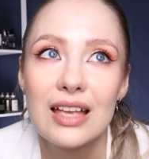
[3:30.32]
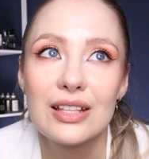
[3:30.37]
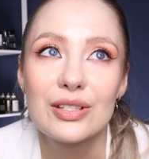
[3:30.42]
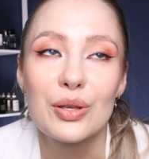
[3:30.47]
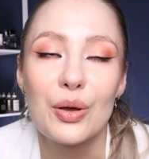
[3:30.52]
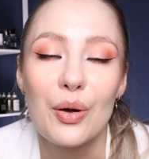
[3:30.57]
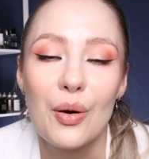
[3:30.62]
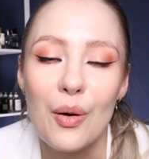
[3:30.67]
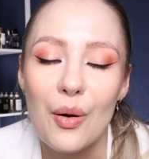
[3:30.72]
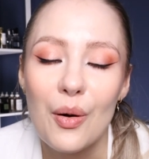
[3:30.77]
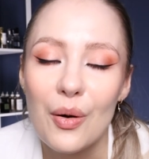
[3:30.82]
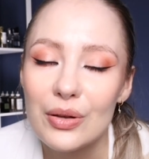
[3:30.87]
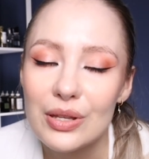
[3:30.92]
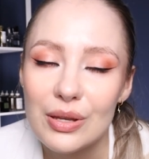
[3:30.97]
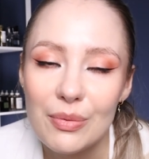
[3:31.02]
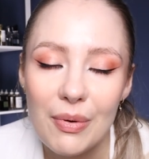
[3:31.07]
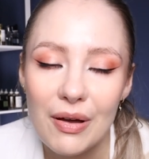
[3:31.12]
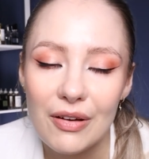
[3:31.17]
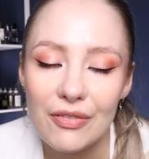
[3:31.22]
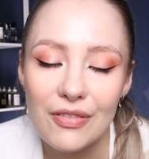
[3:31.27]
So Eau
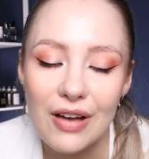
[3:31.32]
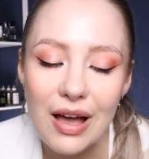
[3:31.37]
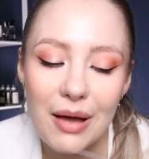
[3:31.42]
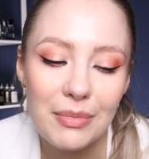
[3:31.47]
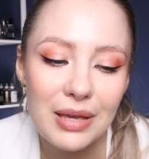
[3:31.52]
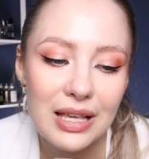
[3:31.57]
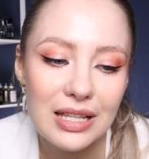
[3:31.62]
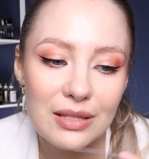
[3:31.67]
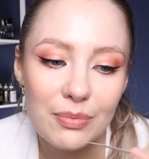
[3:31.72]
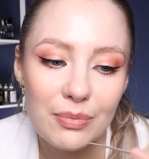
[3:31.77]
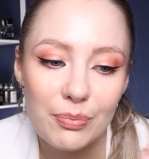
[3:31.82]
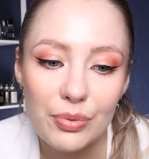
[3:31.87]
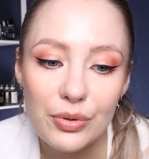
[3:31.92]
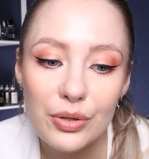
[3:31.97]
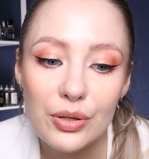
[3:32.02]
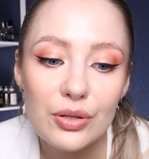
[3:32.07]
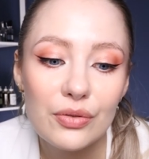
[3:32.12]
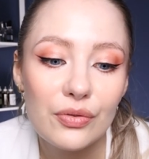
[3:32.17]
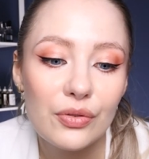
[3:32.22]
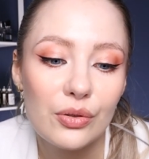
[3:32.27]
de Parfum is
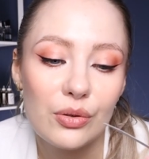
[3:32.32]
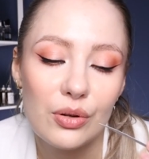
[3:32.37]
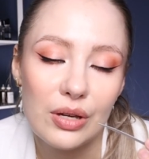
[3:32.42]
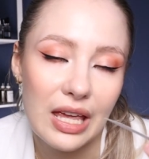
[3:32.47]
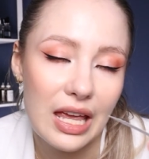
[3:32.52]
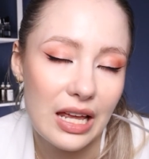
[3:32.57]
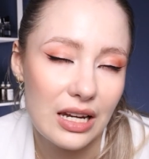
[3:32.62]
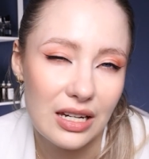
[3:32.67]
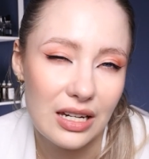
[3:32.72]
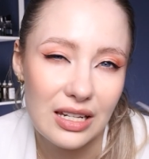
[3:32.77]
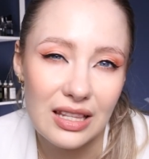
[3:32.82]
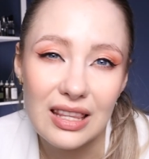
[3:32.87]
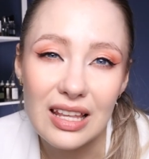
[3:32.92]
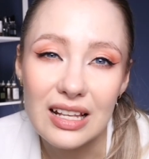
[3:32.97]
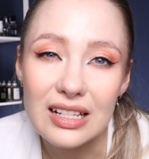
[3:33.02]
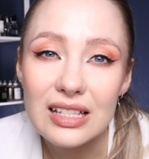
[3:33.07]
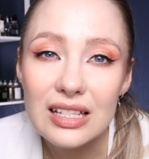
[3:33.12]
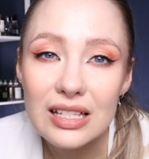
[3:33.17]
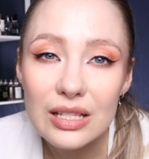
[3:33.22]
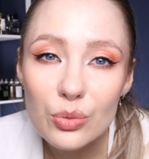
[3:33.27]
beautiful. You get
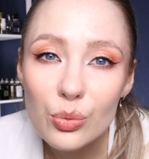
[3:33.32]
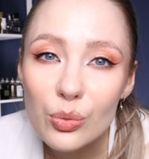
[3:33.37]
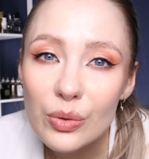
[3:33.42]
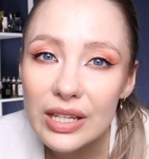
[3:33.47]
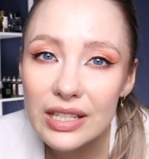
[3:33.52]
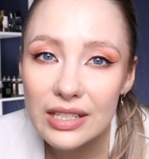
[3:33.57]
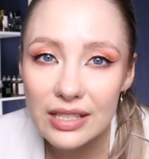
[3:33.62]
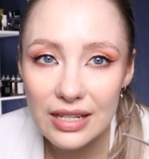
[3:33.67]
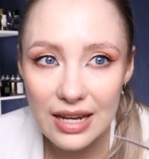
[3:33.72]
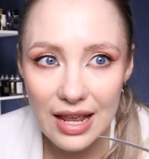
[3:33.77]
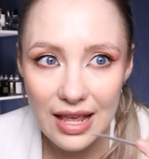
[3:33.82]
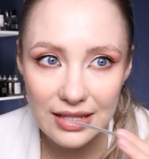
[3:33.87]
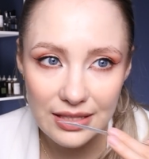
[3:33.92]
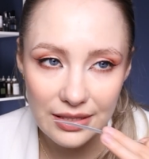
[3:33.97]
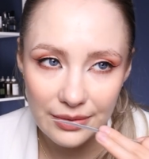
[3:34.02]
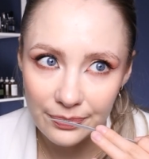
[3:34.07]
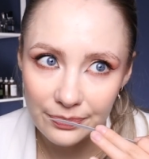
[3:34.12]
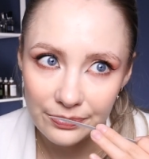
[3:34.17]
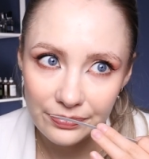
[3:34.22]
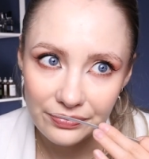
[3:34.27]
that
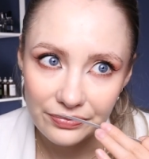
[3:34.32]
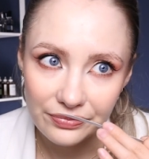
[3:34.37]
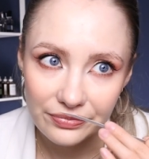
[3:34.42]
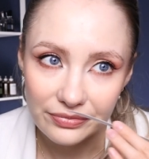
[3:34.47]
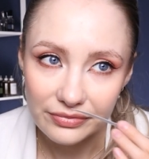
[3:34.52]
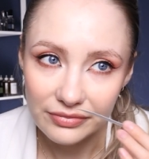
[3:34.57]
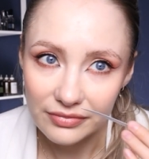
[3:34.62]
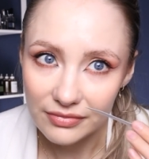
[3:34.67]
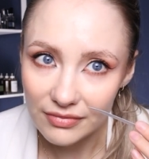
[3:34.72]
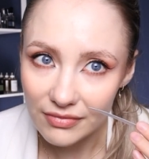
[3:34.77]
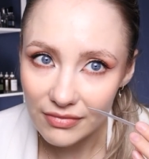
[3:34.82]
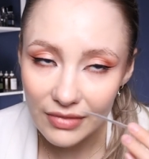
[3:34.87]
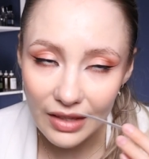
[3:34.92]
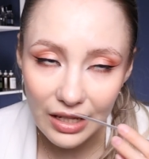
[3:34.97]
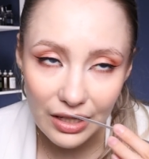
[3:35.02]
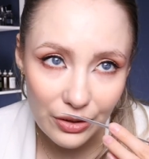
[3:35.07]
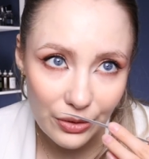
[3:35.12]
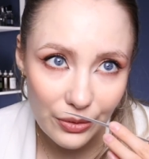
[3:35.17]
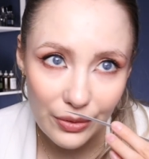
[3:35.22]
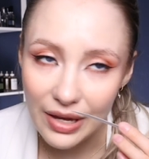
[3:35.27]
sweetness,
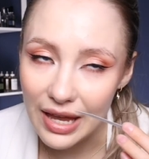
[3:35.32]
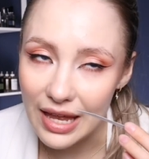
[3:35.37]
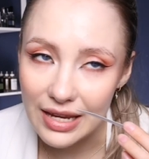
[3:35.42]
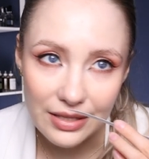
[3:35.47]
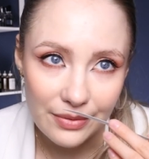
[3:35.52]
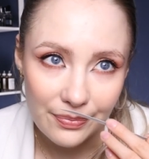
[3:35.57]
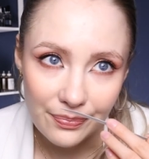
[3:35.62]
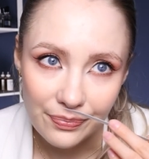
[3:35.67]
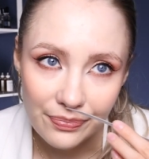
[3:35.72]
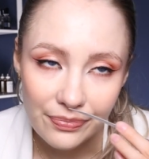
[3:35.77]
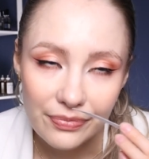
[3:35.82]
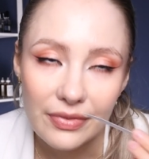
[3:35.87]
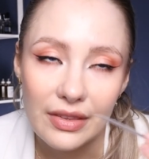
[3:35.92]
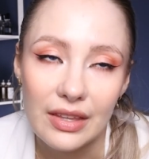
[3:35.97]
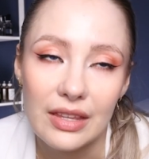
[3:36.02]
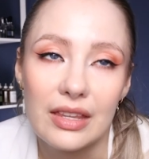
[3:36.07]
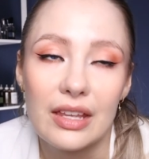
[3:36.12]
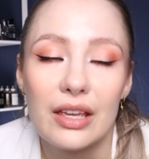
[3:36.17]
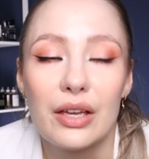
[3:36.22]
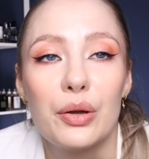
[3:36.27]
you get
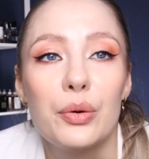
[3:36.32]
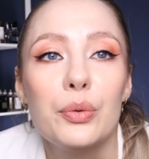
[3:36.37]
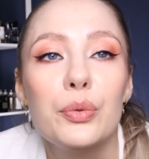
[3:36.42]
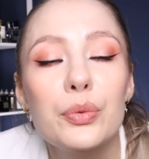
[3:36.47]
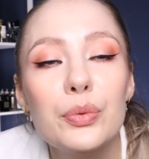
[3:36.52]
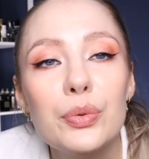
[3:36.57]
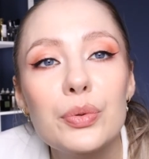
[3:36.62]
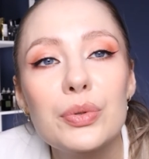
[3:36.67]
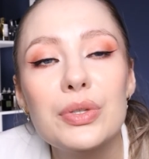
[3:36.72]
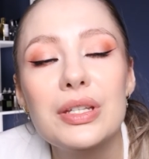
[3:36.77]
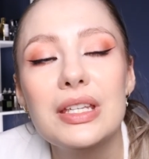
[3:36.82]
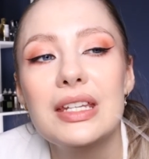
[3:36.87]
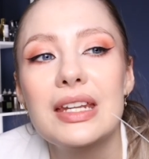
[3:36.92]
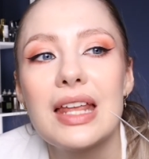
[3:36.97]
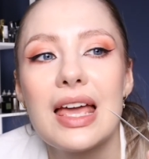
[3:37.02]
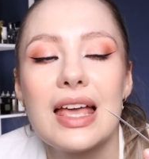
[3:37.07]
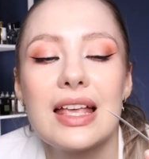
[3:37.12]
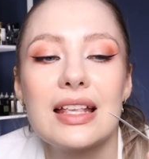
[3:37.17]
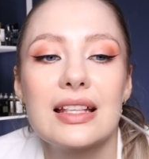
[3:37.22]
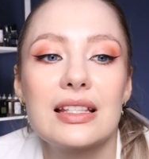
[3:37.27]
the
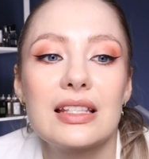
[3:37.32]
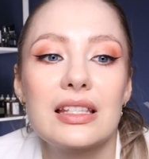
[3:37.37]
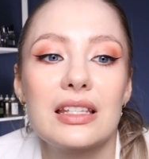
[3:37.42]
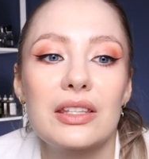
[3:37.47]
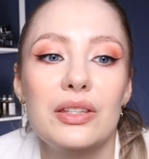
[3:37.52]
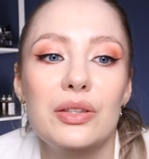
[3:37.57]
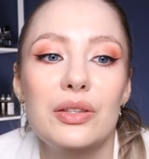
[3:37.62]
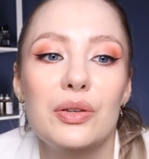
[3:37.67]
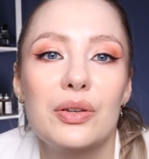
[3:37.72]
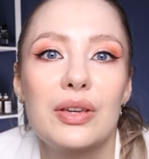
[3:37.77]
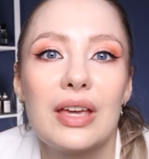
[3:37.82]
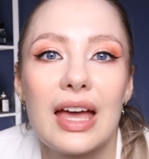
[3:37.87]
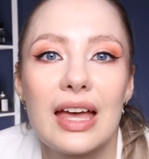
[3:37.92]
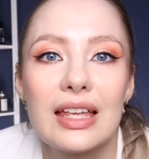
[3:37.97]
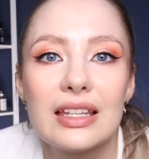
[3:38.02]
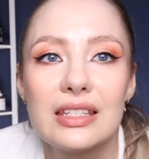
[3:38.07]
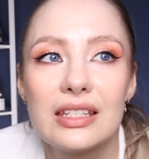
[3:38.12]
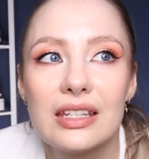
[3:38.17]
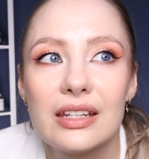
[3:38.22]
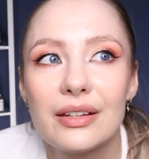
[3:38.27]
oudiness, you
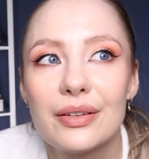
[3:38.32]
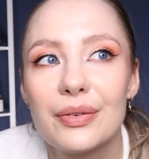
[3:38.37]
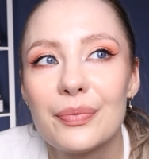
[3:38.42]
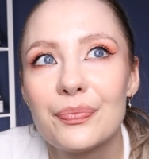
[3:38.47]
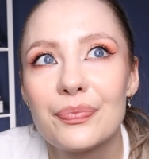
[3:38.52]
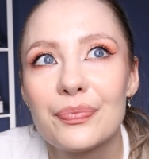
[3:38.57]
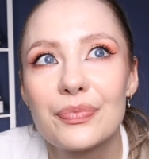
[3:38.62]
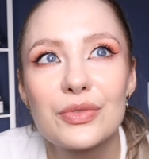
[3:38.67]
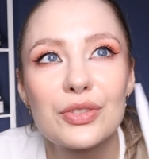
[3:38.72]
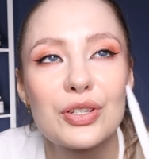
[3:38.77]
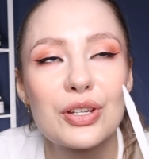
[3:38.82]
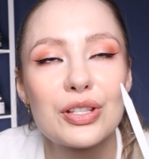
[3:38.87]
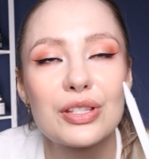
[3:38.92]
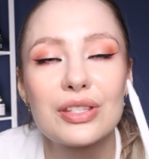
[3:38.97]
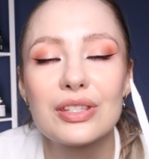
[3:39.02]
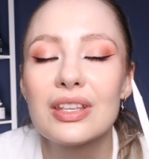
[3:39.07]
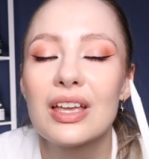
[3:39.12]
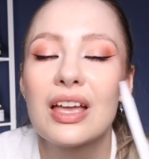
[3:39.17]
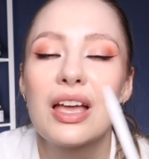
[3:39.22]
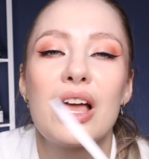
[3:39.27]
get
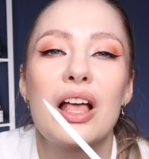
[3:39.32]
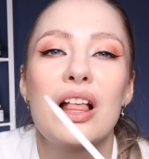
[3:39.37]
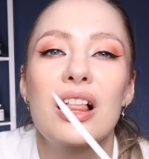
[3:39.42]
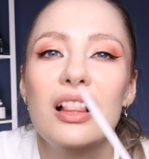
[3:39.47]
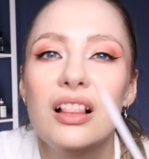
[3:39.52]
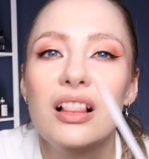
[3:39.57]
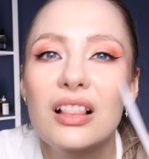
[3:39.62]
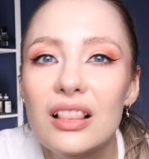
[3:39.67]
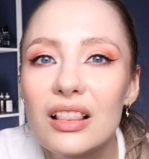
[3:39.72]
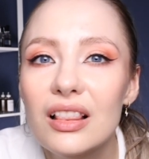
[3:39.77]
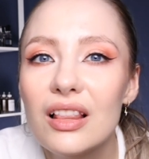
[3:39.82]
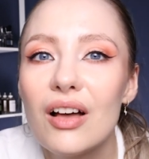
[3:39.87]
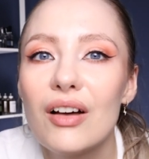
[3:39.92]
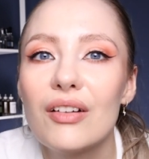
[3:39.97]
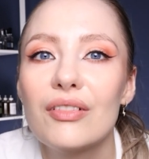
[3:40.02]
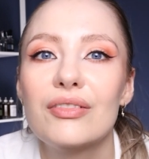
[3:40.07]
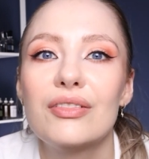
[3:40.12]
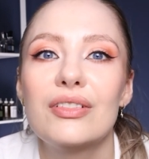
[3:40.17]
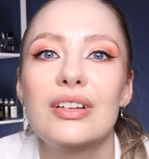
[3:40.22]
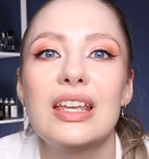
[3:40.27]
just
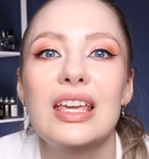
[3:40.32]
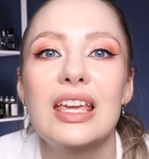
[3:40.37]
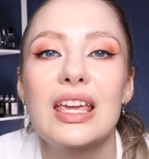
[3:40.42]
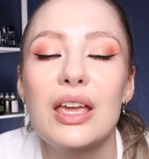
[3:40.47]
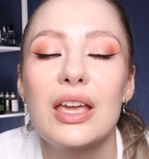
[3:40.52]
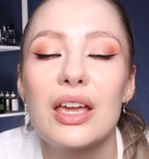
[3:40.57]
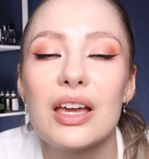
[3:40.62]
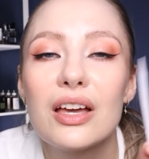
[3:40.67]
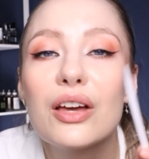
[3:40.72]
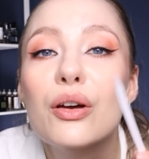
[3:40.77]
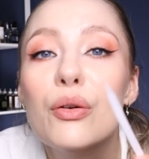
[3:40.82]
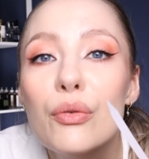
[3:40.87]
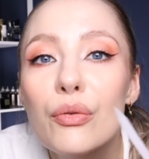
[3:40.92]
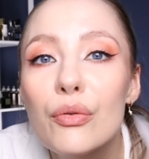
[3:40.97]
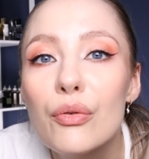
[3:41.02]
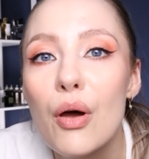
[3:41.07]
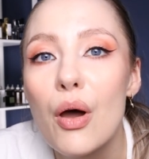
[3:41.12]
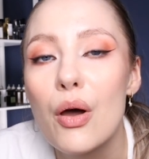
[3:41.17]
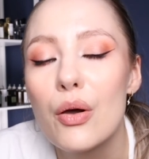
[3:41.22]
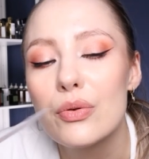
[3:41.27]
lovely
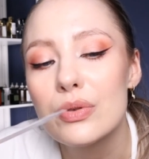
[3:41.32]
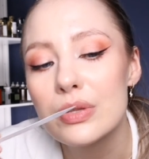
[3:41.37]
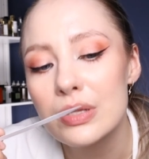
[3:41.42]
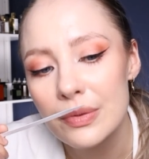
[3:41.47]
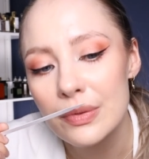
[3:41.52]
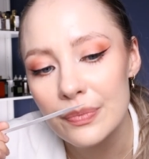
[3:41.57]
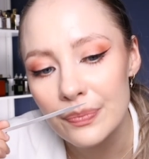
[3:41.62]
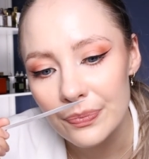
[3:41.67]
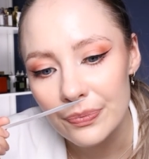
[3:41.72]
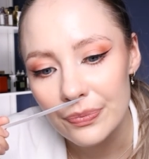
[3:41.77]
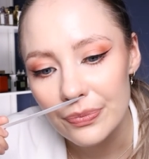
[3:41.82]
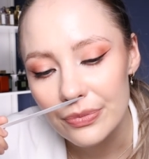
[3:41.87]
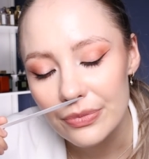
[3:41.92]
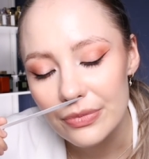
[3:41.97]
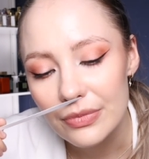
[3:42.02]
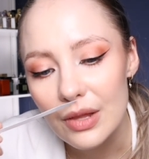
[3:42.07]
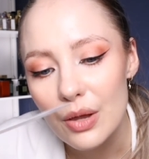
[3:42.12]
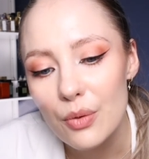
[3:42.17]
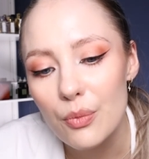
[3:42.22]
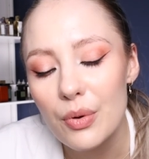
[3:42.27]
rose,
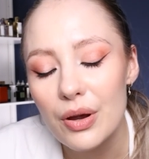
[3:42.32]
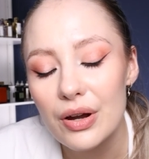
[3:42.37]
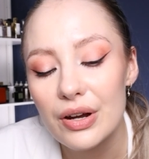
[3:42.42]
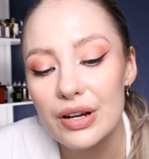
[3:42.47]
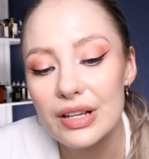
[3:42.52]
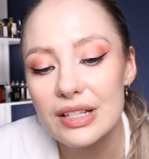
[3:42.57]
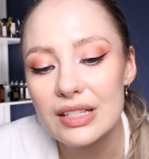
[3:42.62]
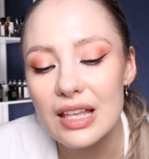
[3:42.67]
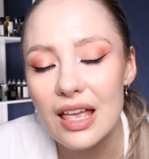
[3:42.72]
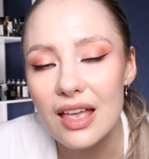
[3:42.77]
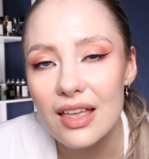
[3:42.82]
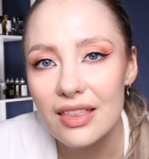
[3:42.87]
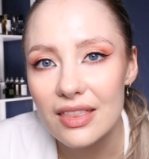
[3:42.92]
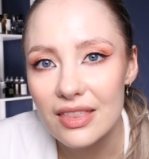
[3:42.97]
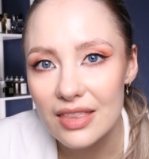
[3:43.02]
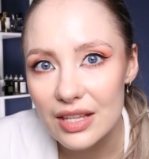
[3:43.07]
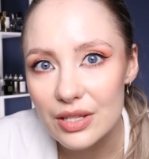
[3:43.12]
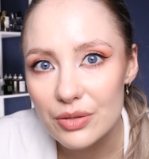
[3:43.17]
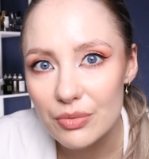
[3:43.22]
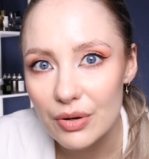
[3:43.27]
whereas
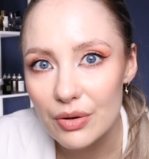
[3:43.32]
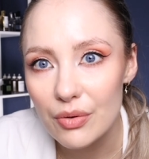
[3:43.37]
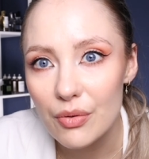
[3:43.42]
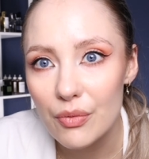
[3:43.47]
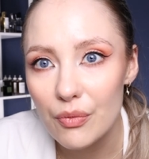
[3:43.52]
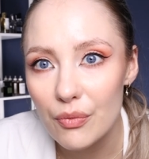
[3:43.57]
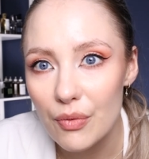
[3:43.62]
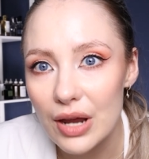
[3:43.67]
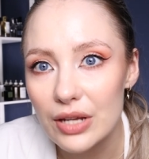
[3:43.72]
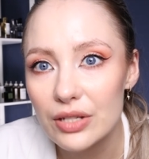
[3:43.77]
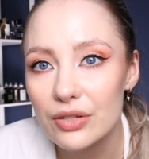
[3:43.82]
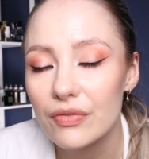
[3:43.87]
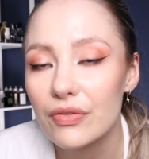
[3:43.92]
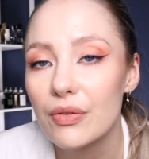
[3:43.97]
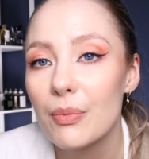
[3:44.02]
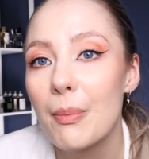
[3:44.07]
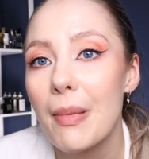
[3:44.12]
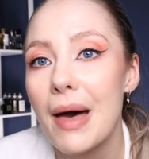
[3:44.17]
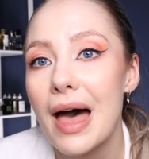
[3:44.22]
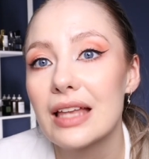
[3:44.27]
this one right off
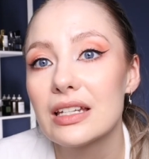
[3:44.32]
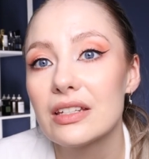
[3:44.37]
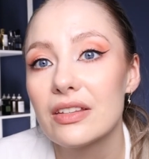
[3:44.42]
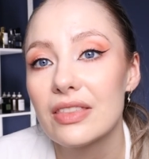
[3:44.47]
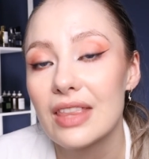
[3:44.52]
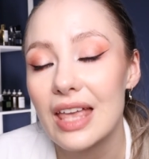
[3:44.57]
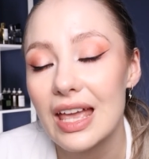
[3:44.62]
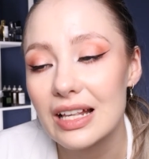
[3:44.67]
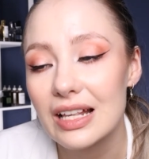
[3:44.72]
the bat, the